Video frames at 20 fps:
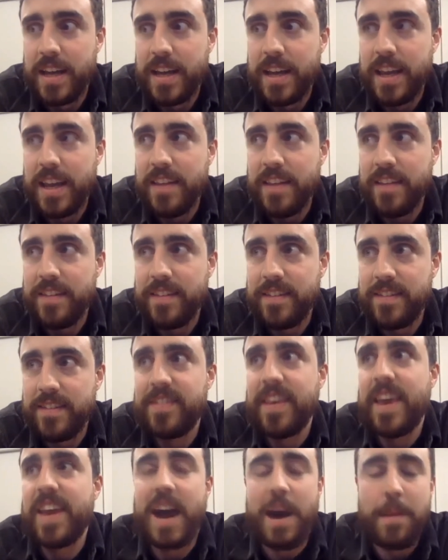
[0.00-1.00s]
it is
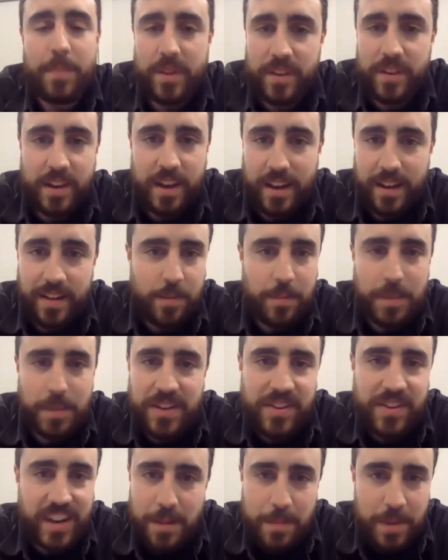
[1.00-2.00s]
set up to be
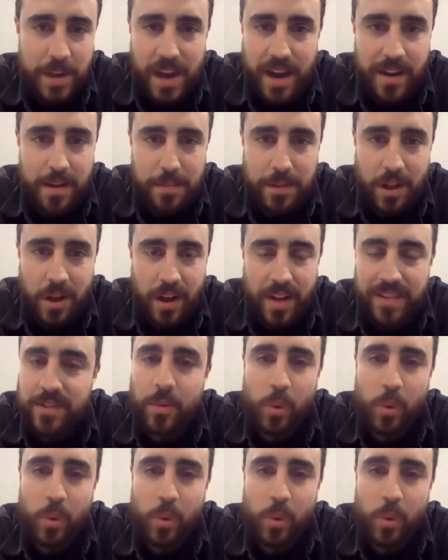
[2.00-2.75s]
GDPR compliant.